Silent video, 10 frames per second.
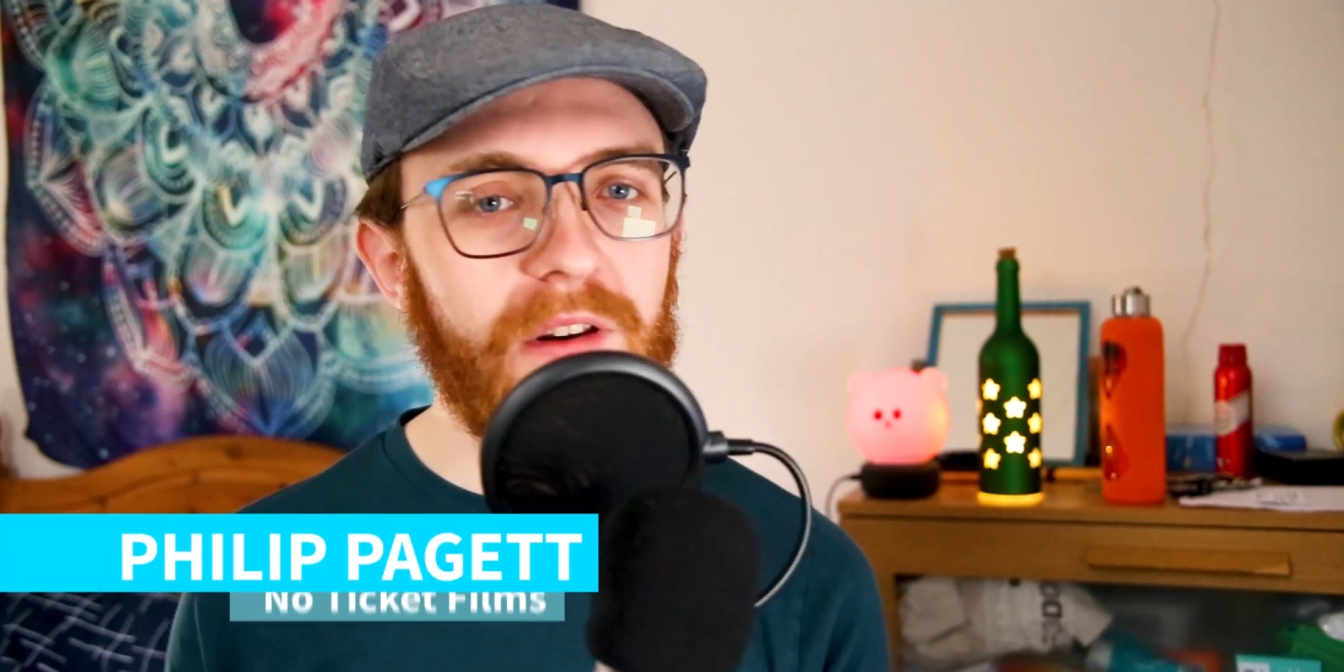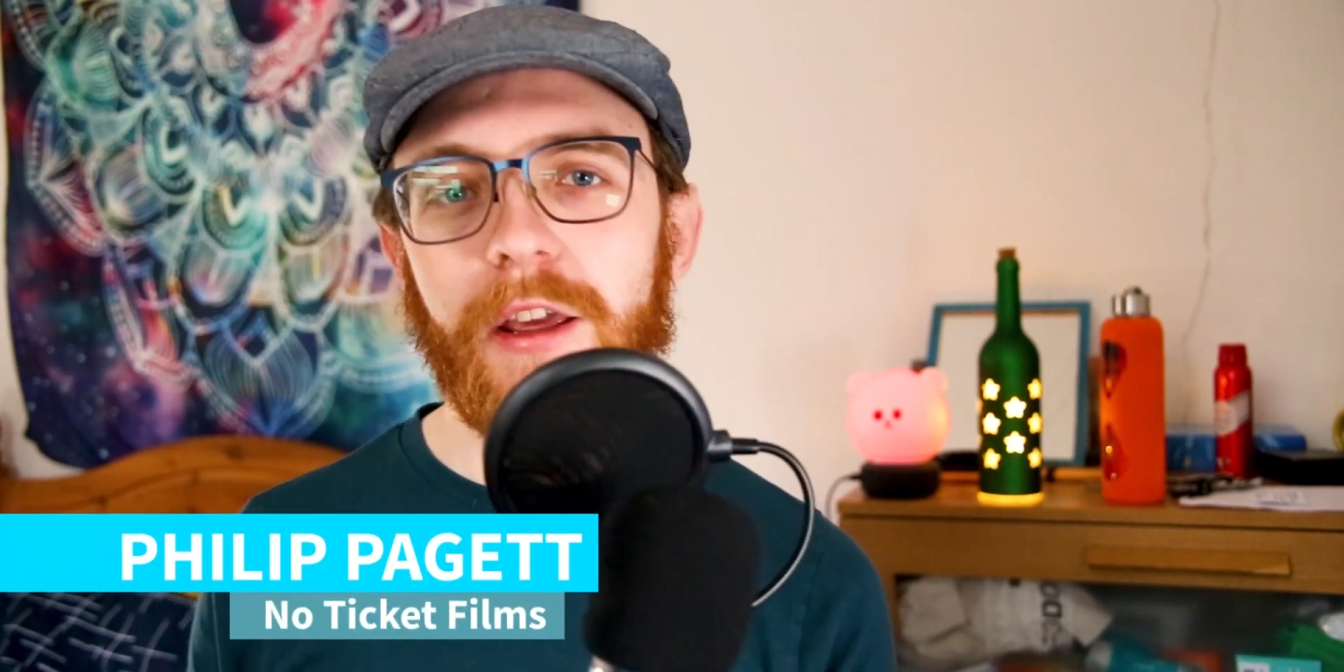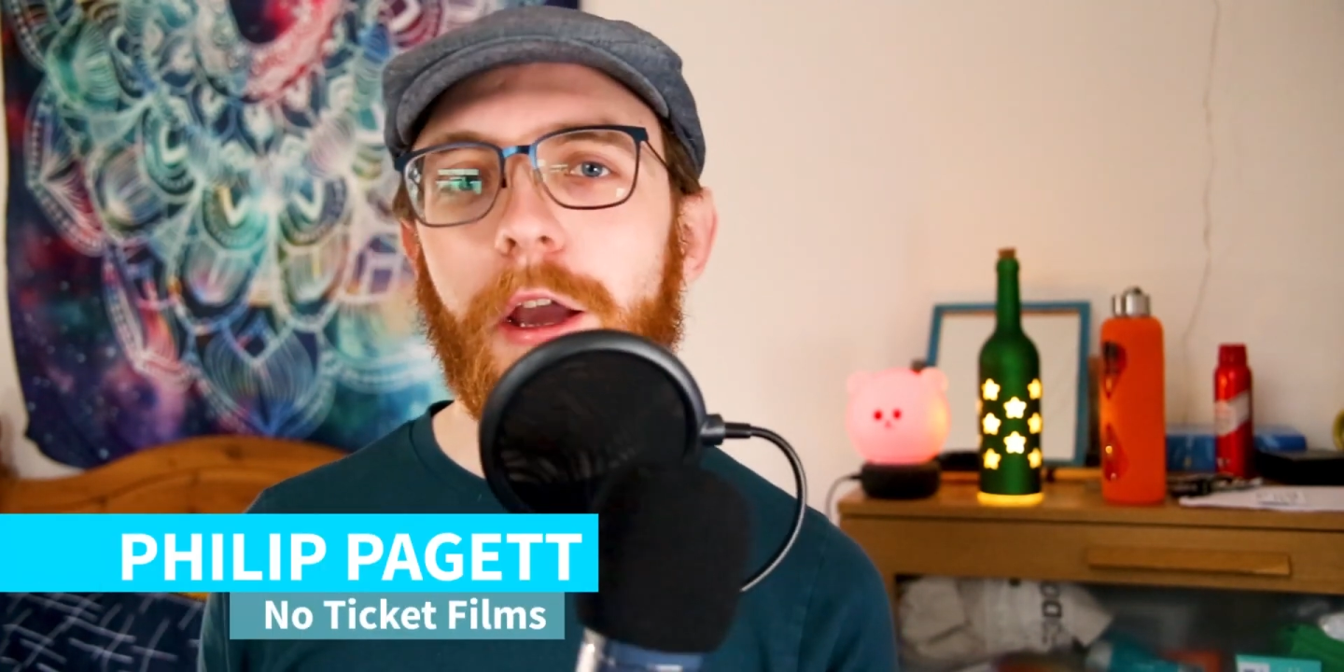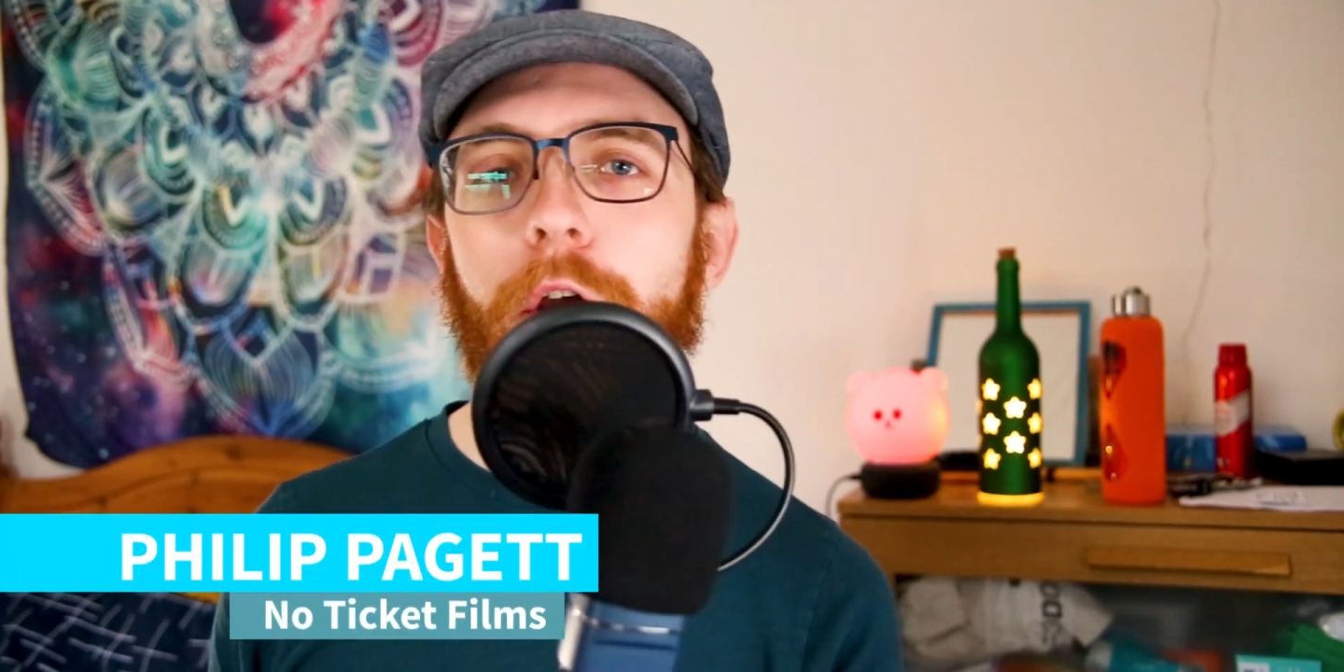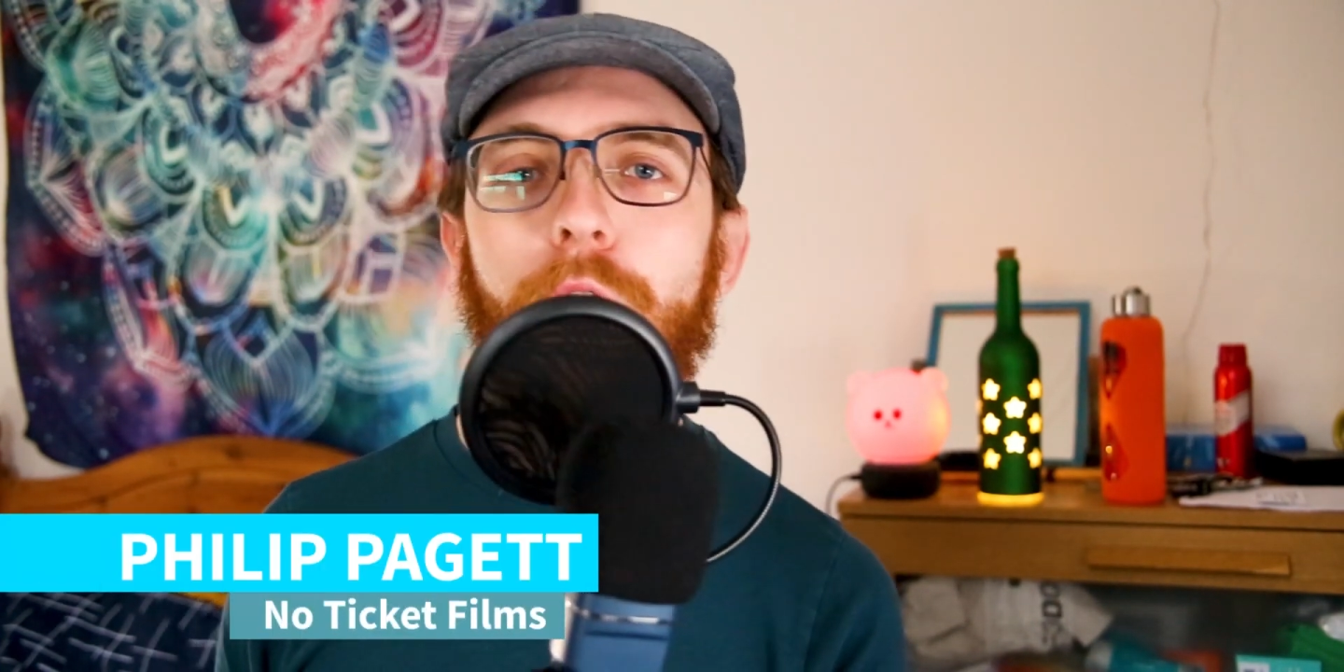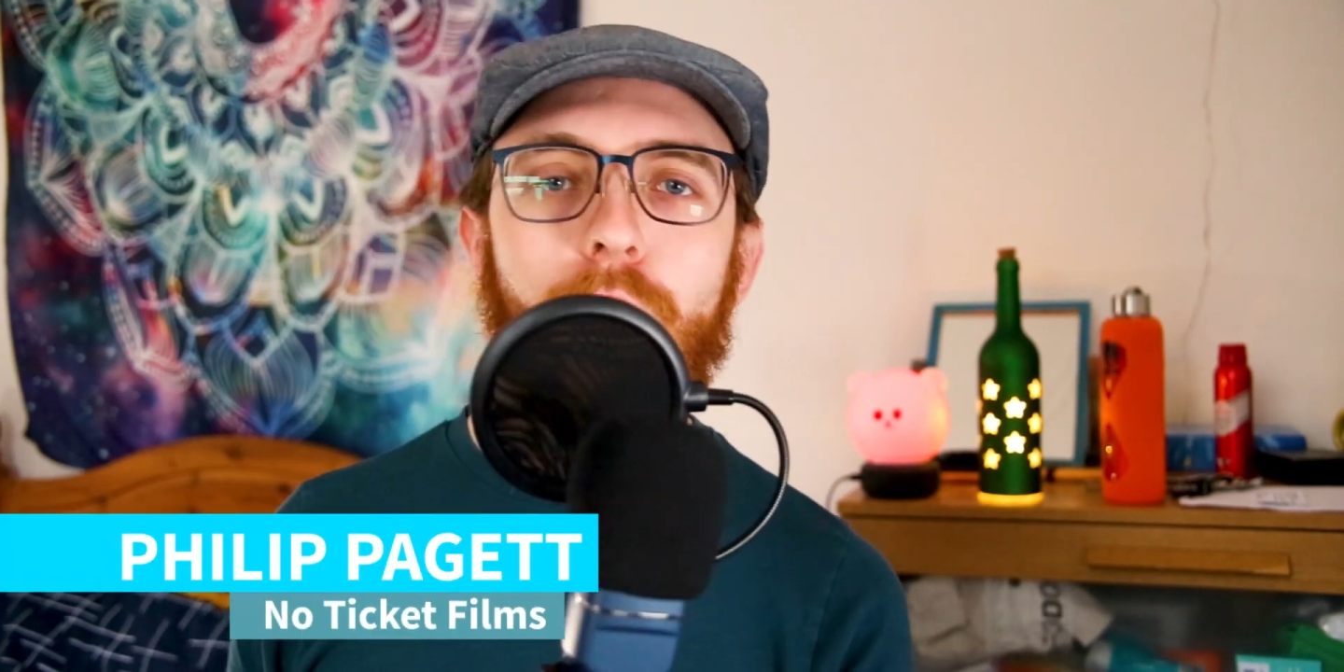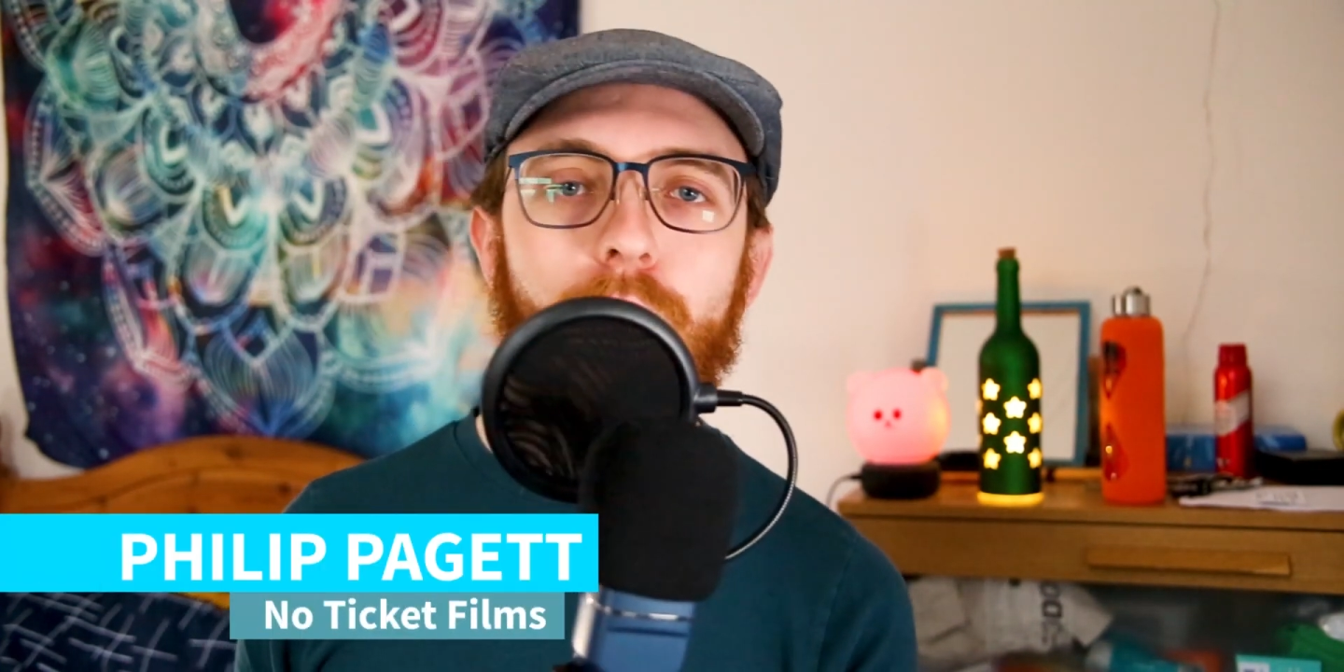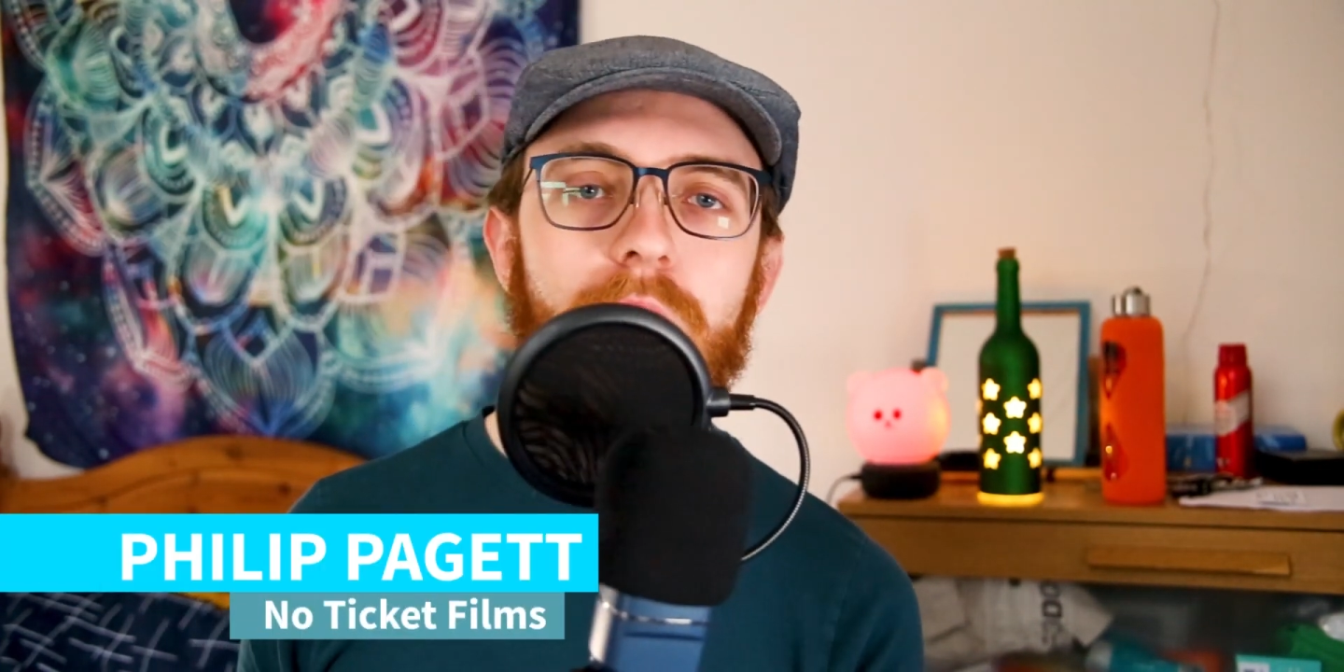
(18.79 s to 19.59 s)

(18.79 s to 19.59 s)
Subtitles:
video.